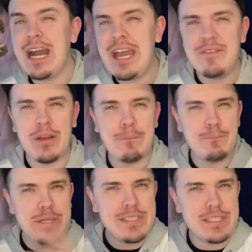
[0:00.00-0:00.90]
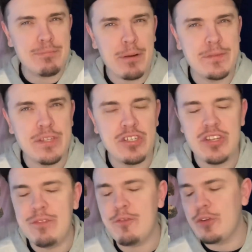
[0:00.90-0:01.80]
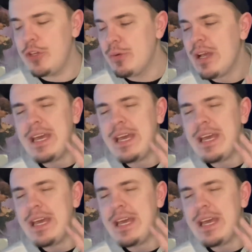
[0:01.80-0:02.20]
"I have a business proposition for you,"